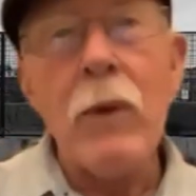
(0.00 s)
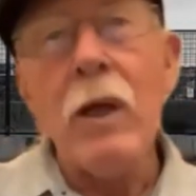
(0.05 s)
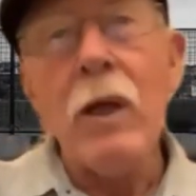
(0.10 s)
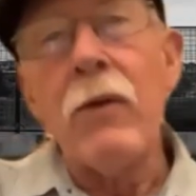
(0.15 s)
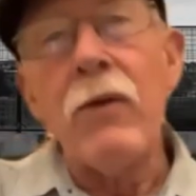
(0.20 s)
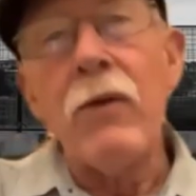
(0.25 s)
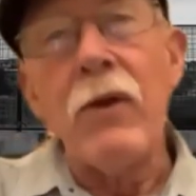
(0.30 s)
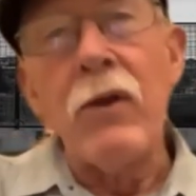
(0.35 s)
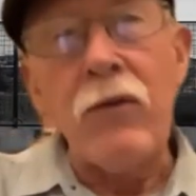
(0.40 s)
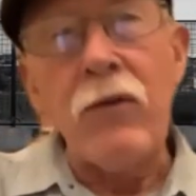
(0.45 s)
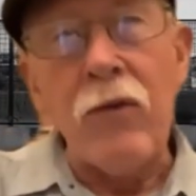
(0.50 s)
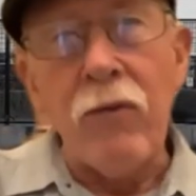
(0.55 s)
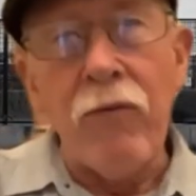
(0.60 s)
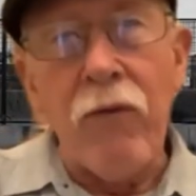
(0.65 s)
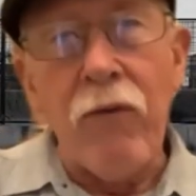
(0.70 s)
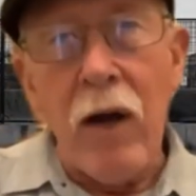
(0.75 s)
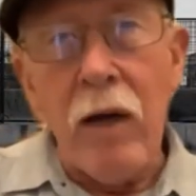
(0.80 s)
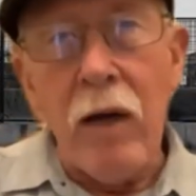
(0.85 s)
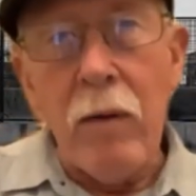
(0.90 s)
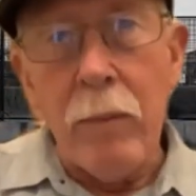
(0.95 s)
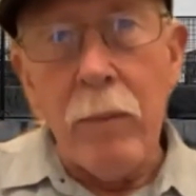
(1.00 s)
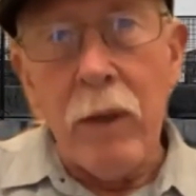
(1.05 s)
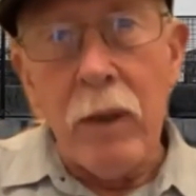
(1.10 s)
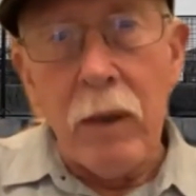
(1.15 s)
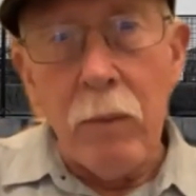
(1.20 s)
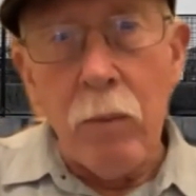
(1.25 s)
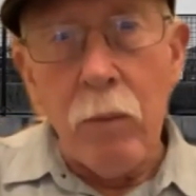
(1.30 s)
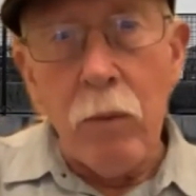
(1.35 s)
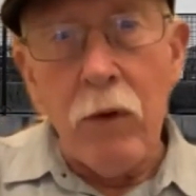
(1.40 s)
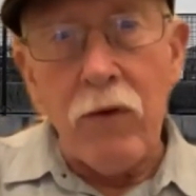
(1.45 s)
this
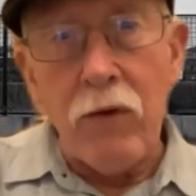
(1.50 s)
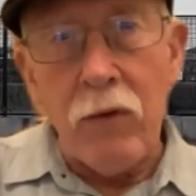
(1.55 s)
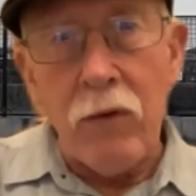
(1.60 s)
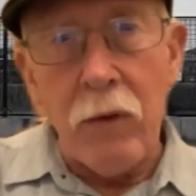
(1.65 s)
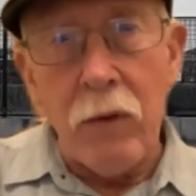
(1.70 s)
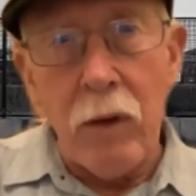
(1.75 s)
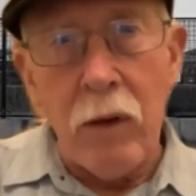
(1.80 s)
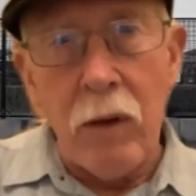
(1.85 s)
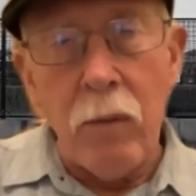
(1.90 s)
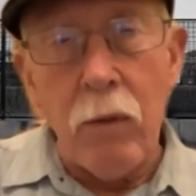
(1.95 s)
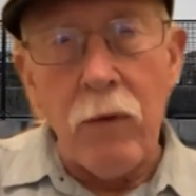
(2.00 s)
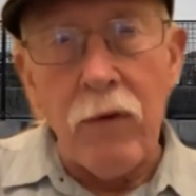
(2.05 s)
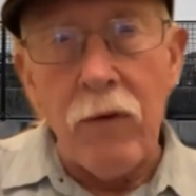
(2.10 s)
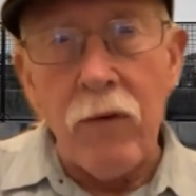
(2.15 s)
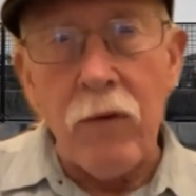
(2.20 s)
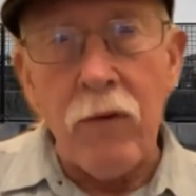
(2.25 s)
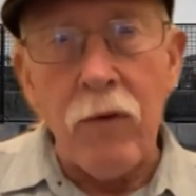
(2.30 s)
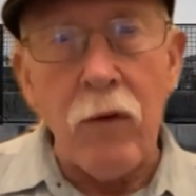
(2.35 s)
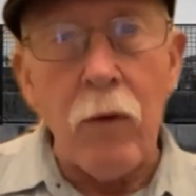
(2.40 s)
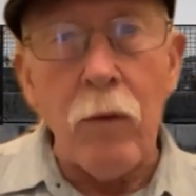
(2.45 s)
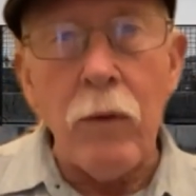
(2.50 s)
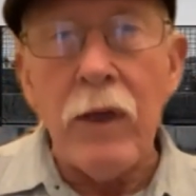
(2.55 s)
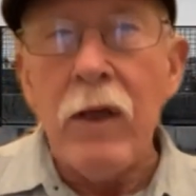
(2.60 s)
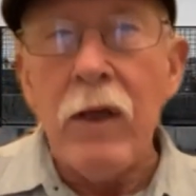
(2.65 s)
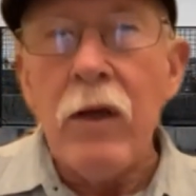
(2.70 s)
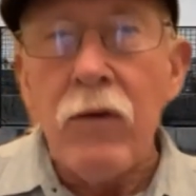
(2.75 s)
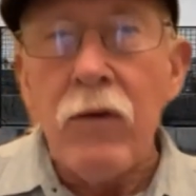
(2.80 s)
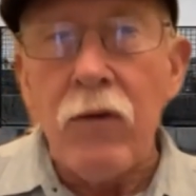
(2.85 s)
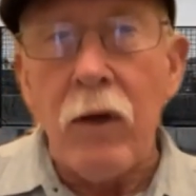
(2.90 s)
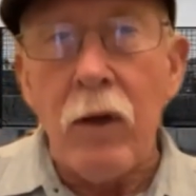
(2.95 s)
environment in which it was so
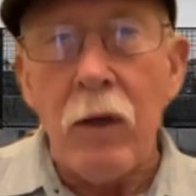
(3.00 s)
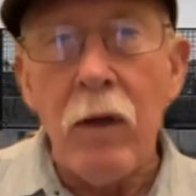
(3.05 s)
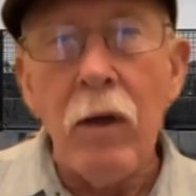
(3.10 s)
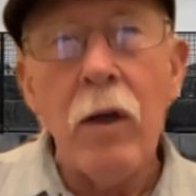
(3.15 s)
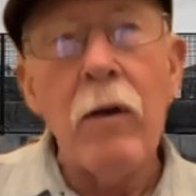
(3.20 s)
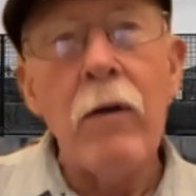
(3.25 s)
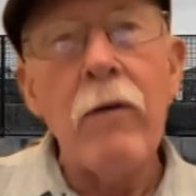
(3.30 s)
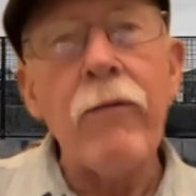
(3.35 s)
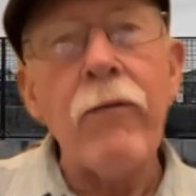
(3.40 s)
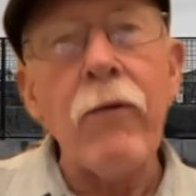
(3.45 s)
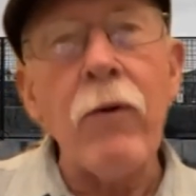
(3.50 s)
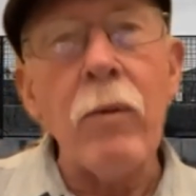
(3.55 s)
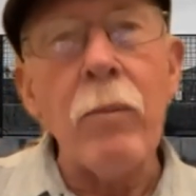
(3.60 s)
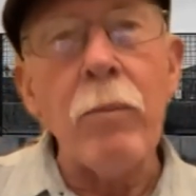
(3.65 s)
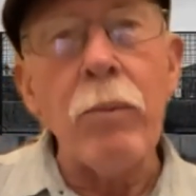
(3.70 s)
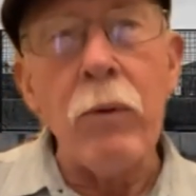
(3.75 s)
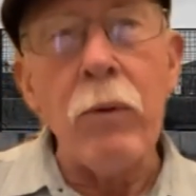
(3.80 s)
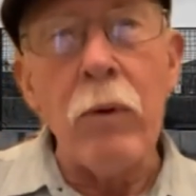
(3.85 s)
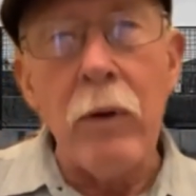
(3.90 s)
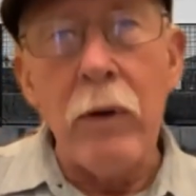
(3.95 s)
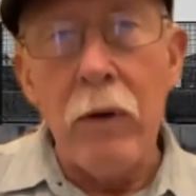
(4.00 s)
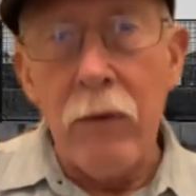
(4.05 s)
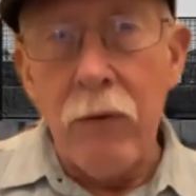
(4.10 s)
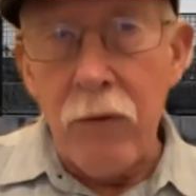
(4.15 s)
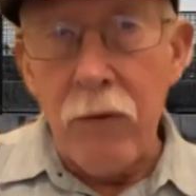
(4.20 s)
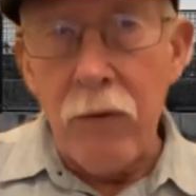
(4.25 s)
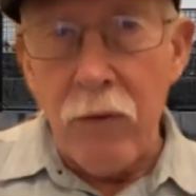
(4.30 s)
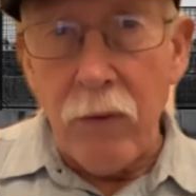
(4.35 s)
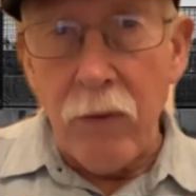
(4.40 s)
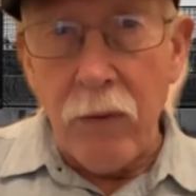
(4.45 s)
easy for
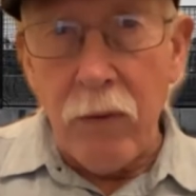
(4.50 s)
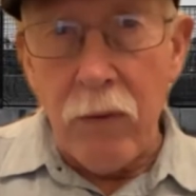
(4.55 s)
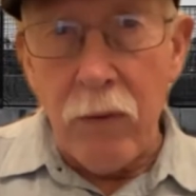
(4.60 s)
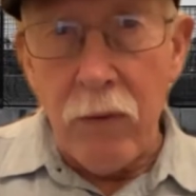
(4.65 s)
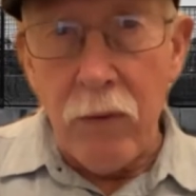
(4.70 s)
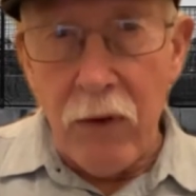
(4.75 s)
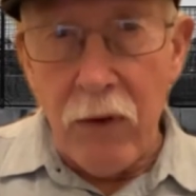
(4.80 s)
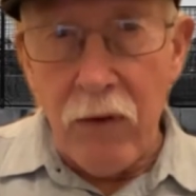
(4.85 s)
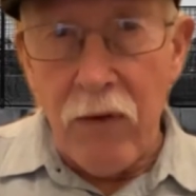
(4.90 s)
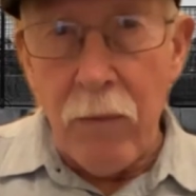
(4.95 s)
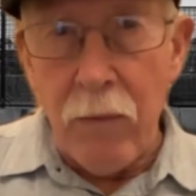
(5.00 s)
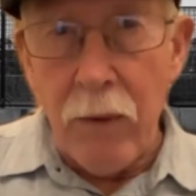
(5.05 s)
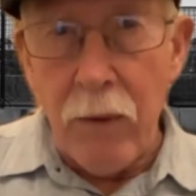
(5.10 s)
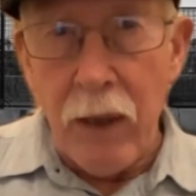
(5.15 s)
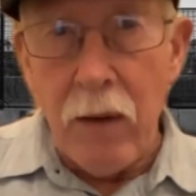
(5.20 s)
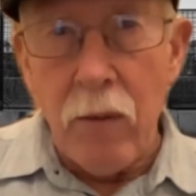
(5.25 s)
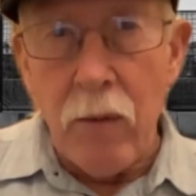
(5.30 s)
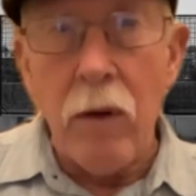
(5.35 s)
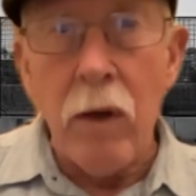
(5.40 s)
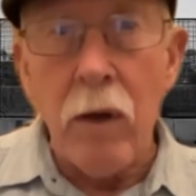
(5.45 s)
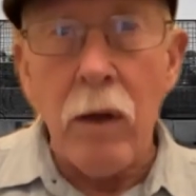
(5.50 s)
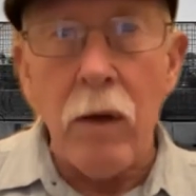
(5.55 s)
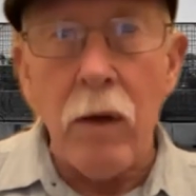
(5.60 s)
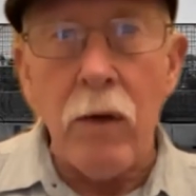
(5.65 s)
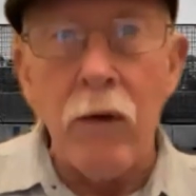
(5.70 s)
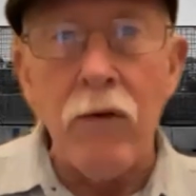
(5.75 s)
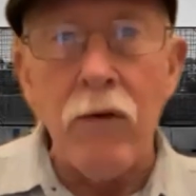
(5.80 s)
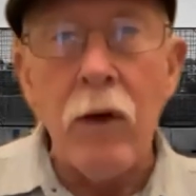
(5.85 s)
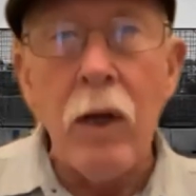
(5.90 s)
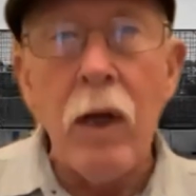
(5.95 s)
employers to intimidate
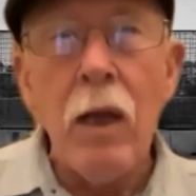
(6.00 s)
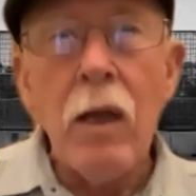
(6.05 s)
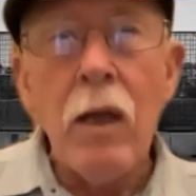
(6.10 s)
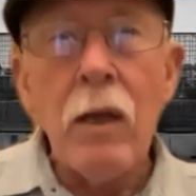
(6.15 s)
workers